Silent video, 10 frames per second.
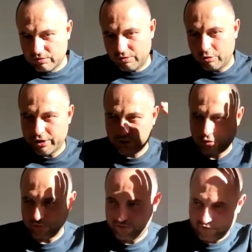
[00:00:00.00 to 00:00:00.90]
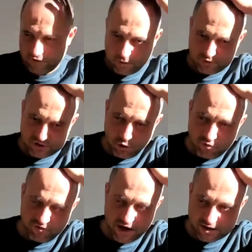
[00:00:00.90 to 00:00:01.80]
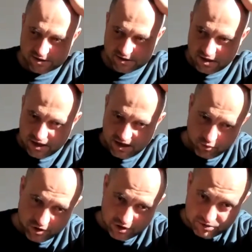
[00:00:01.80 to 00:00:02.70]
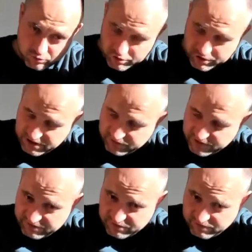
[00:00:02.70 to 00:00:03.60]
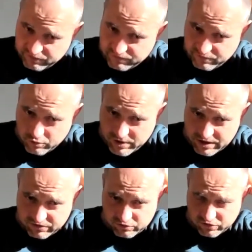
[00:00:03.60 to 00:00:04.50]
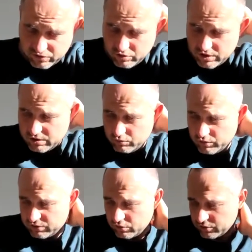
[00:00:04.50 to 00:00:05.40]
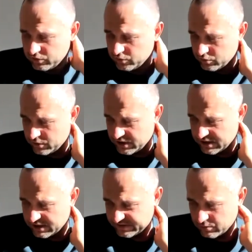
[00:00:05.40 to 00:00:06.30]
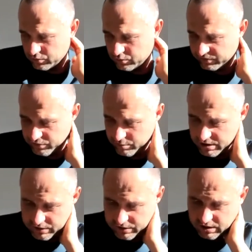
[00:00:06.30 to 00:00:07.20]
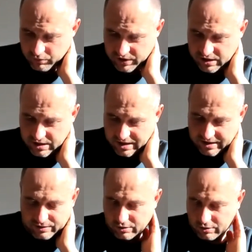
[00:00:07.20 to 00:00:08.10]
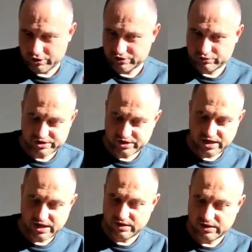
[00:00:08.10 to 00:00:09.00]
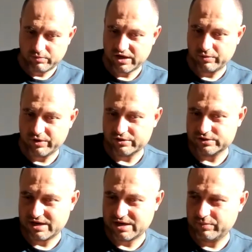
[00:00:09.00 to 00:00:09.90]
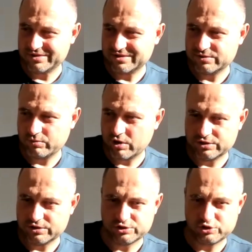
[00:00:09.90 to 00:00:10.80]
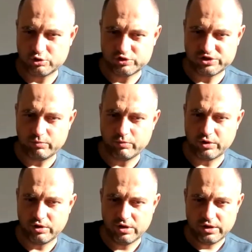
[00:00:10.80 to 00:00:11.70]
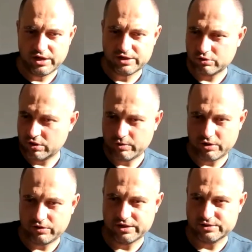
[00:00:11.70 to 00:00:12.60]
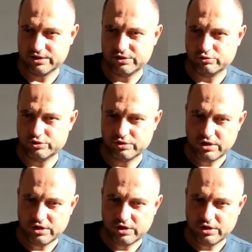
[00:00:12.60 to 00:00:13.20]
learning curve up so fast. And we then talked, even after 4 months or so, we talked to someone from another company, and the learning is actually not that big because that business model is just so simple. It's all about the execution.